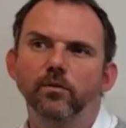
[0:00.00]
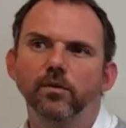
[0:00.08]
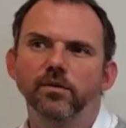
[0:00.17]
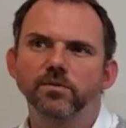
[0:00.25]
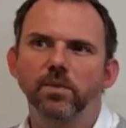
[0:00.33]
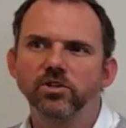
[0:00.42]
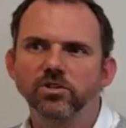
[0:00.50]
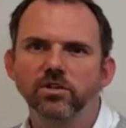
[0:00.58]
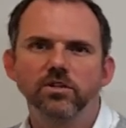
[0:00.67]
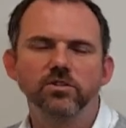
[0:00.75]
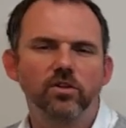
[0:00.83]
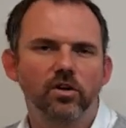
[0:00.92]
with
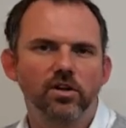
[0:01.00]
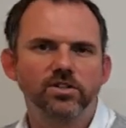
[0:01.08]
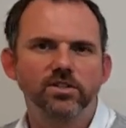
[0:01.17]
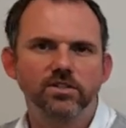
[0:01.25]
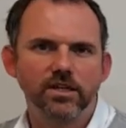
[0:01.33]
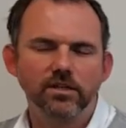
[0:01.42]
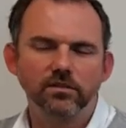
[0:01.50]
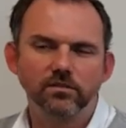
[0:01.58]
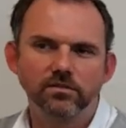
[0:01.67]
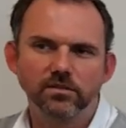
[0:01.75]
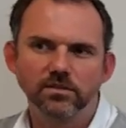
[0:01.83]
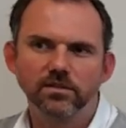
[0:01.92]
specialist knowledge and
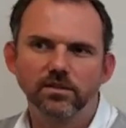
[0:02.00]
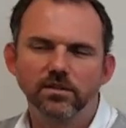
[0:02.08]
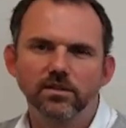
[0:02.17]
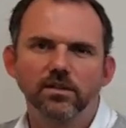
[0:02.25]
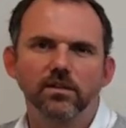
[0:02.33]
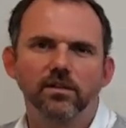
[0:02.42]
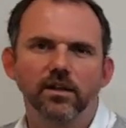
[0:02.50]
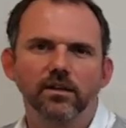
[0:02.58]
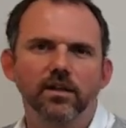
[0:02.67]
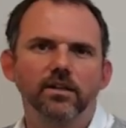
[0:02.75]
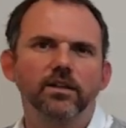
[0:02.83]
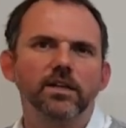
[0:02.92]
skills
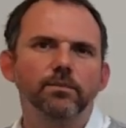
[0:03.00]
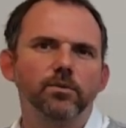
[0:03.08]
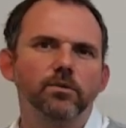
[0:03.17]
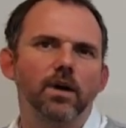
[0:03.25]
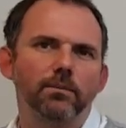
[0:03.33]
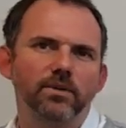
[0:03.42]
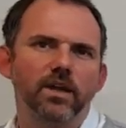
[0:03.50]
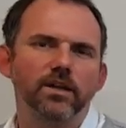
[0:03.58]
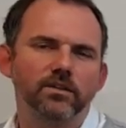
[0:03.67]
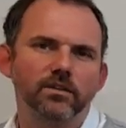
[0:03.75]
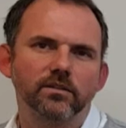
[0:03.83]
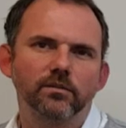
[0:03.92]
that can keep you
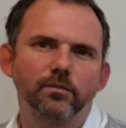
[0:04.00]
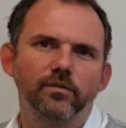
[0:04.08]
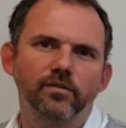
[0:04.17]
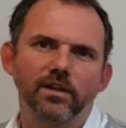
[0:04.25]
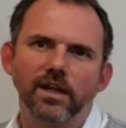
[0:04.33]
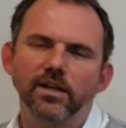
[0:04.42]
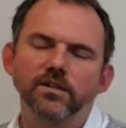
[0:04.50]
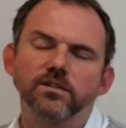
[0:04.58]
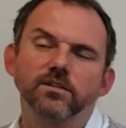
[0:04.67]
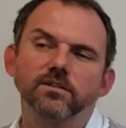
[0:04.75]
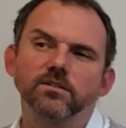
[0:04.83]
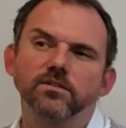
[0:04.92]
updated with the
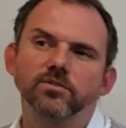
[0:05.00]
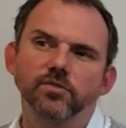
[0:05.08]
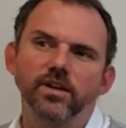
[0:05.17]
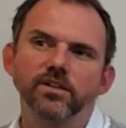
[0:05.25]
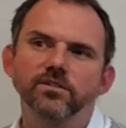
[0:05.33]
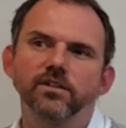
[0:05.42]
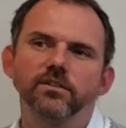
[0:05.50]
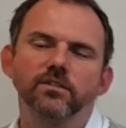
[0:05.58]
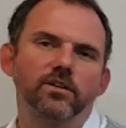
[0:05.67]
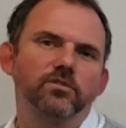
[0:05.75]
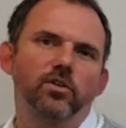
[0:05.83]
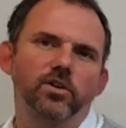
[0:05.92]
latest trends and
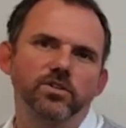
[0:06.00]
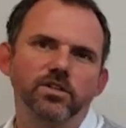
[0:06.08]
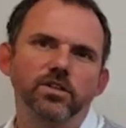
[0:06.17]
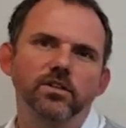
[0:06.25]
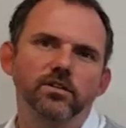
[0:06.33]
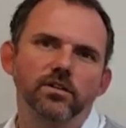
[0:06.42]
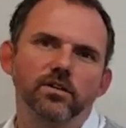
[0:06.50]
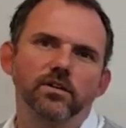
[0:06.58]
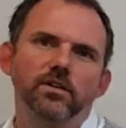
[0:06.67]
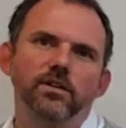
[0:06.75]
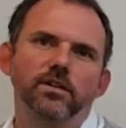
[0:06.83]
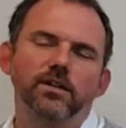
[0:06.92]
technology,
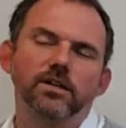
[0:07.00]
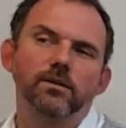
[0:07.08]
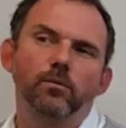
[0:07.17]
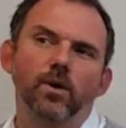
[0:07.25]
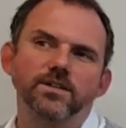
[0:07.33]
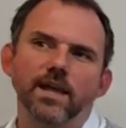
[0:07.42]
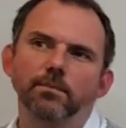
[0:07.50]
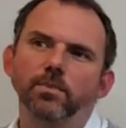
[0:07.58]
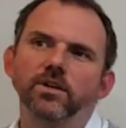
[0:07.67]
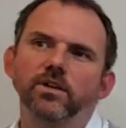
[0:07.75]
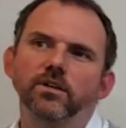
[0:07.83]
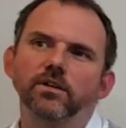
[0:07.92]
what's
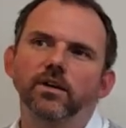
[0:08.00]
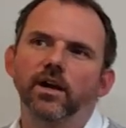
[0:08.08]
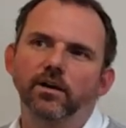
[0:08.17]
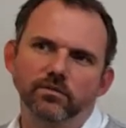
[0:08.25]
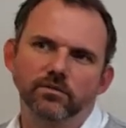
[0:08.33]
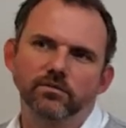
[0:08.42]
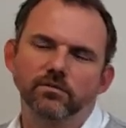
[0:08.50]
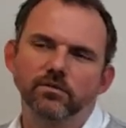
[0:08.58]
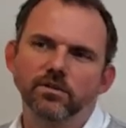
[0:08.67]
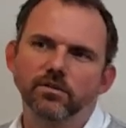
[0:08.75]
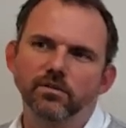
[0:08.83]
happening out in